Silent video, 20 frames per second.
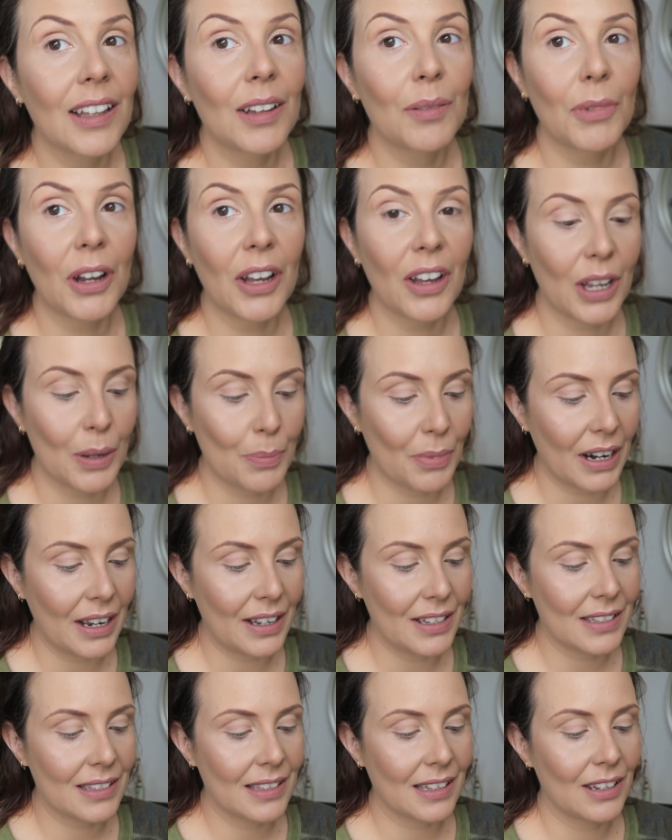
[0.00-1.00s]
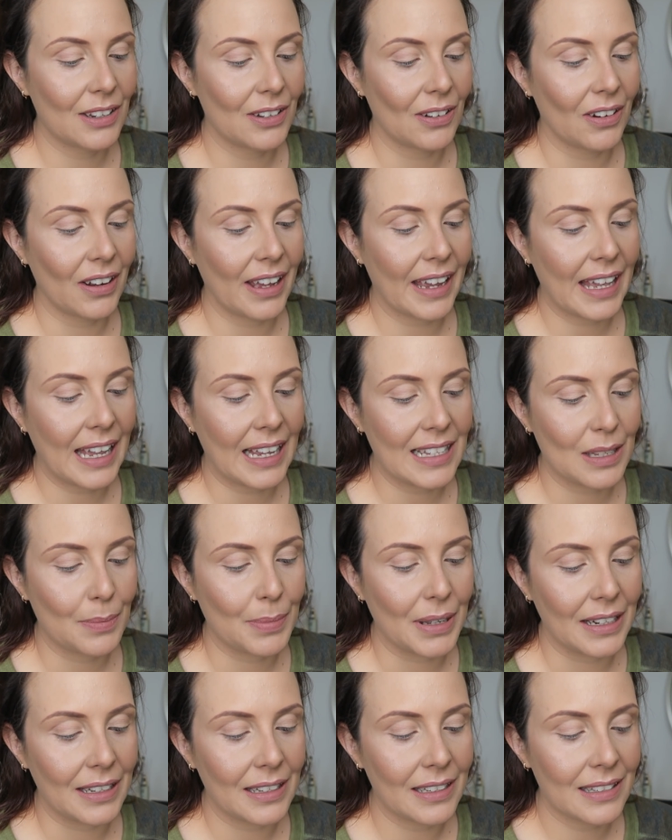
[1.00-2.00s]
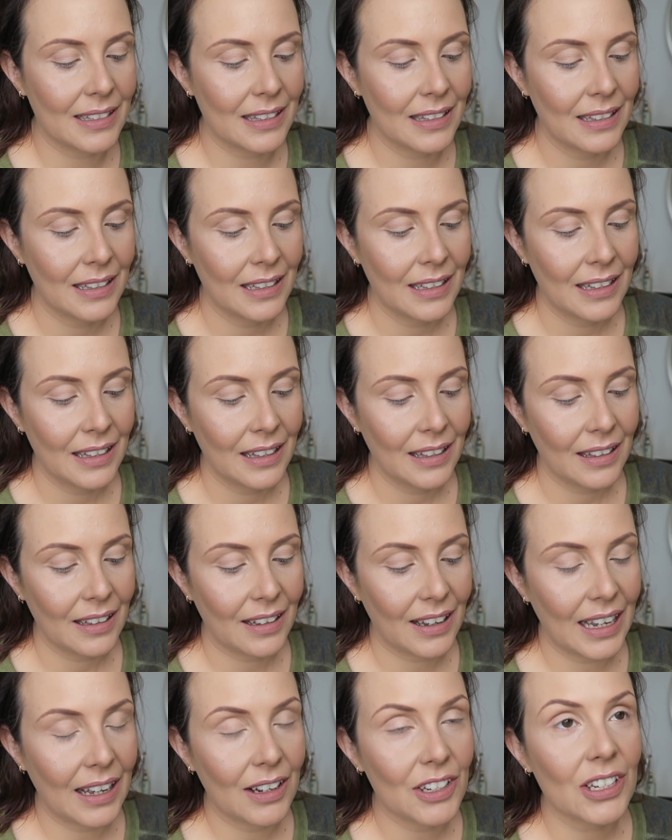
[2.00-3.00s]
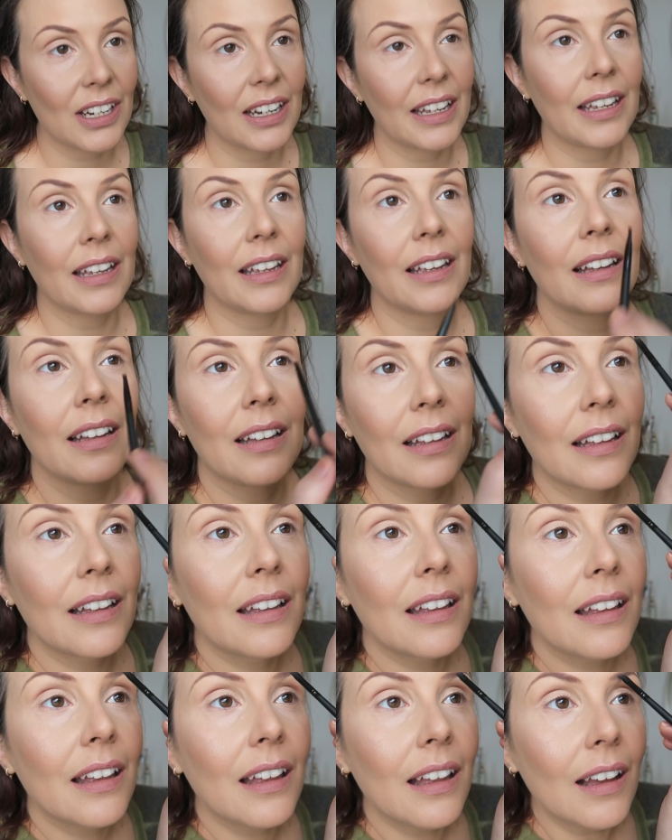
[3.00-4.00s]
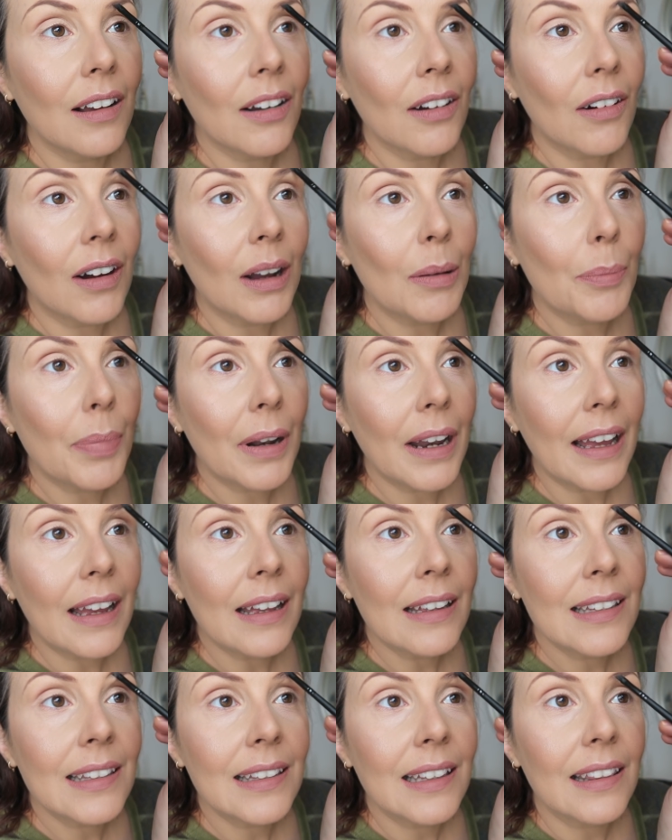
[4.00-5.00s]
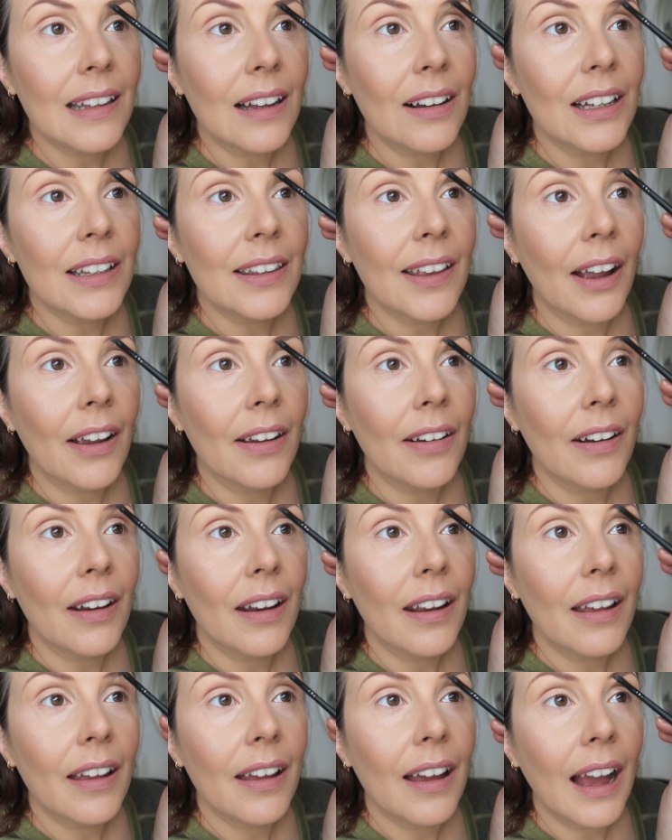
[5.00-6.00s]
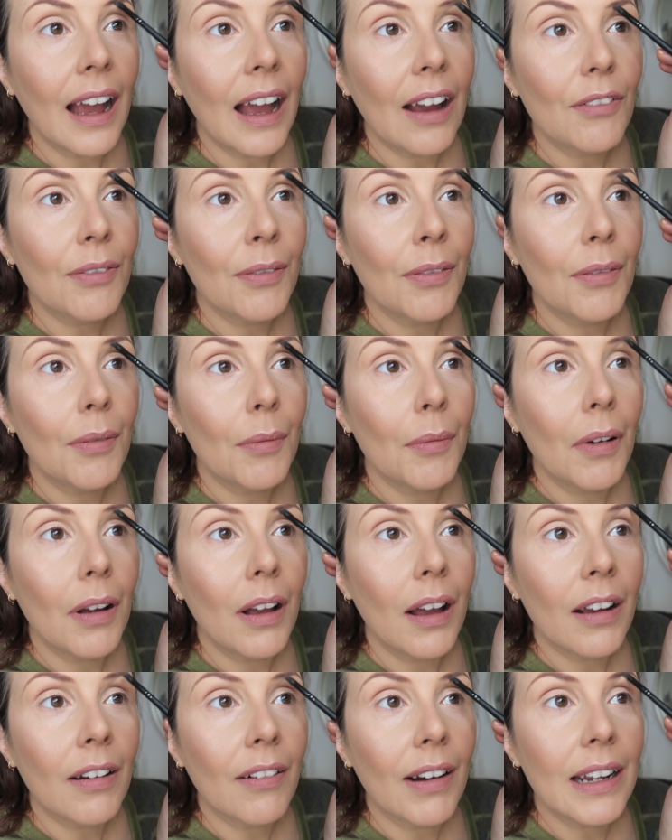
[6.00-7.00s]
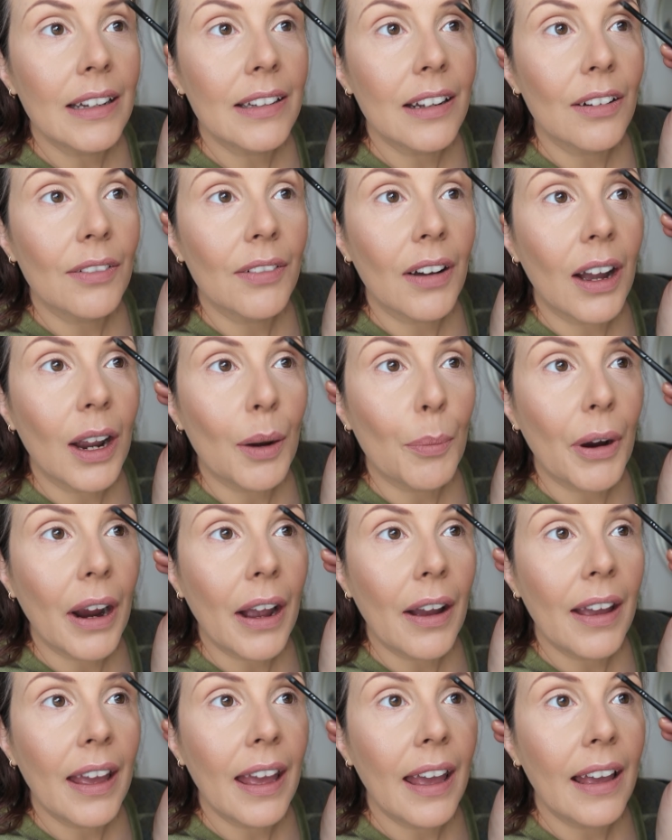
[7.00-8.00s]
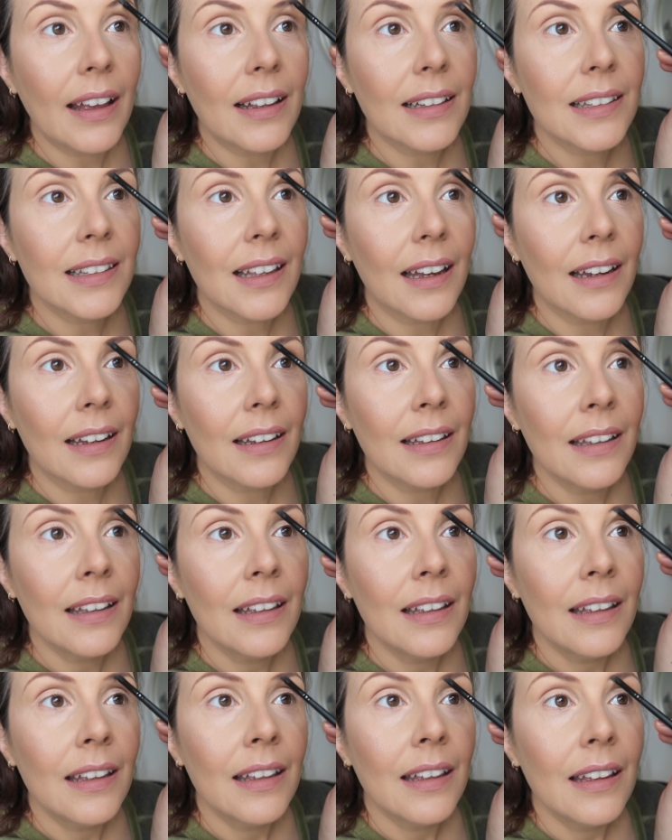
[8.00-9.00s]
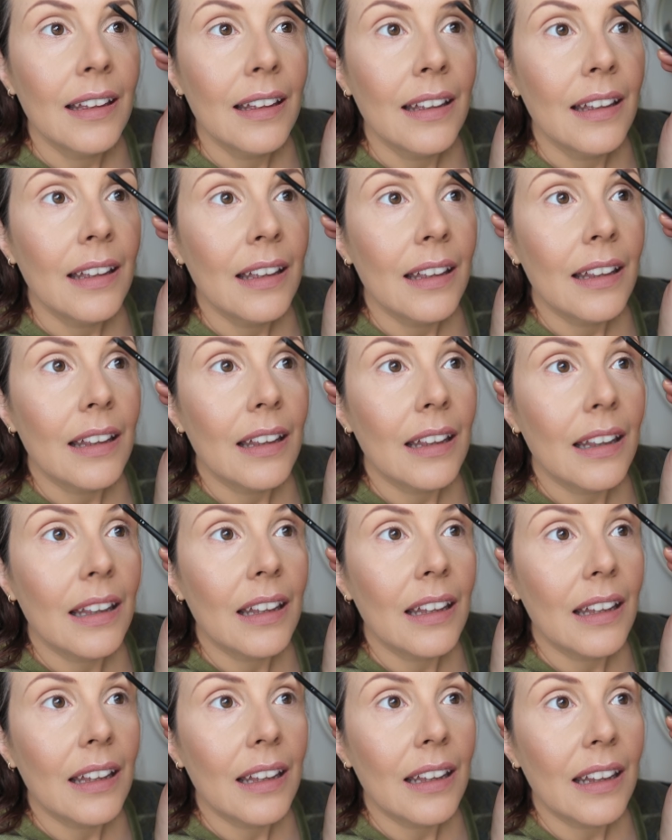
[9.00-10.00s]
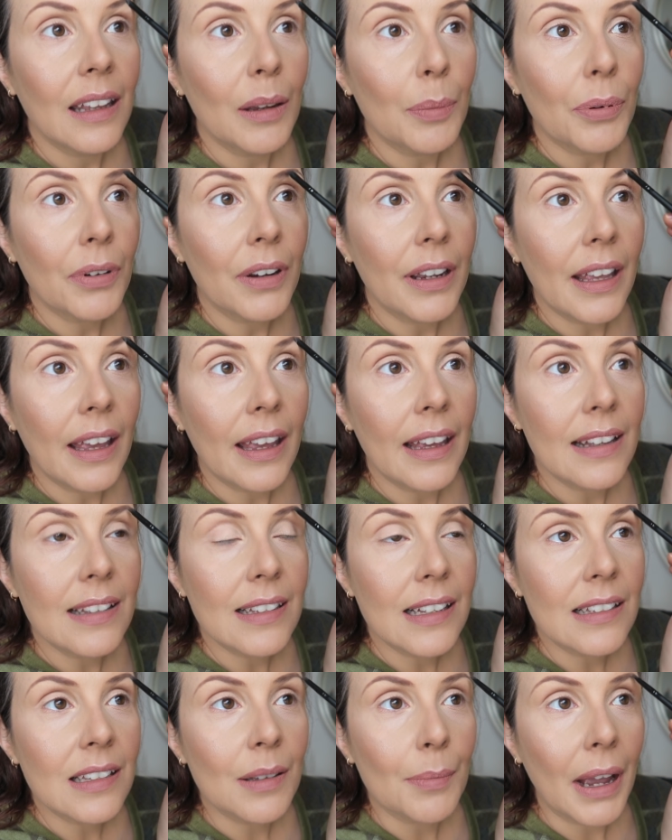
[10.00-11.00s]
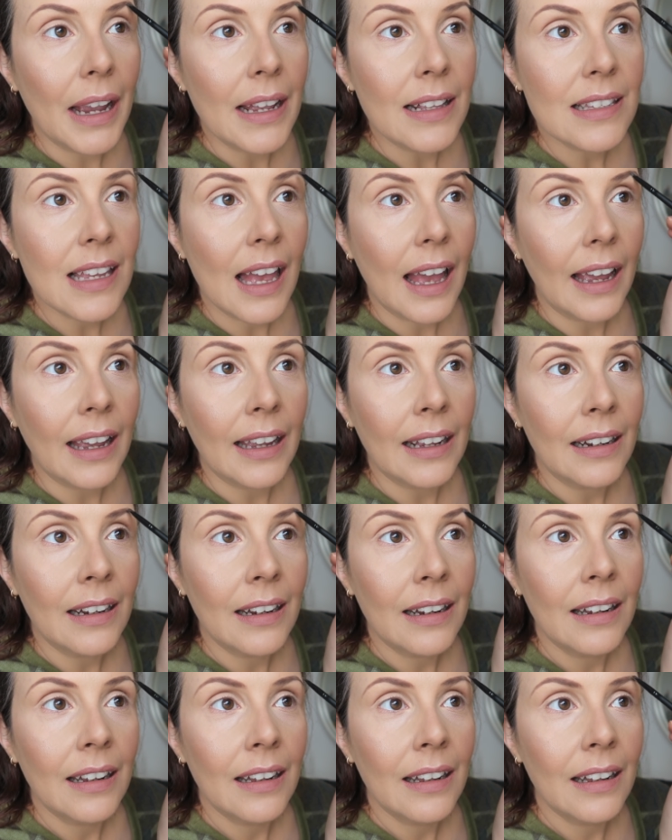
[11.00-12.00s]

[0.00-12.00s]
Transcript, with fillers: My eyebrows are not like caterpillars. They're not. I actually am quite blessed in that I don't have a great deal of eyebrow hair, so they're pretty easy to maintain.